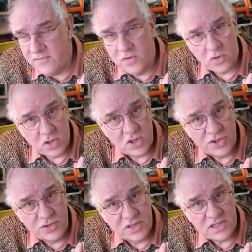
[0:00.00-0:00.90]
if you're going
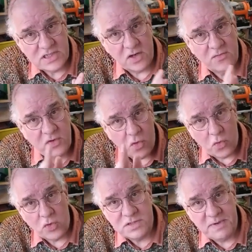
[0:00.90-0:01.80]
to do this, of
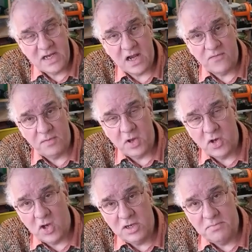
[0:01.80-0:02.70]
course be careful
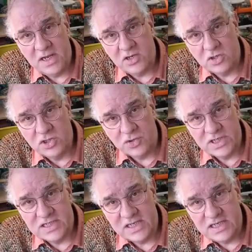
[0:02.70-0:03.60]
about how you make your
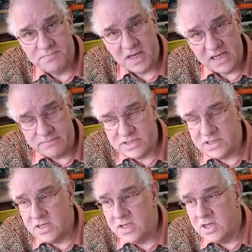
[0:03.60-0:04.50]
joints in these
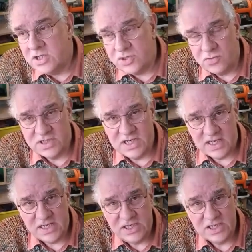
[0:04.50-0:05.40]
pipes. Don't
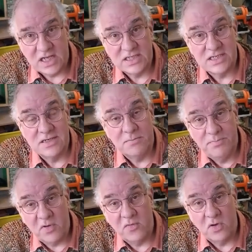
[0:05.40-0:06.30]
take any chances, and
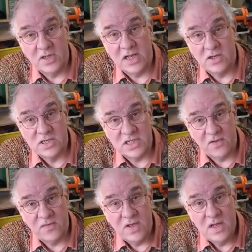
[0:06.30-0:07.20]
above all, get
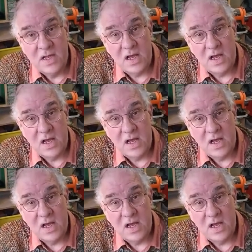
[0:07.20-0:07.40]
yourself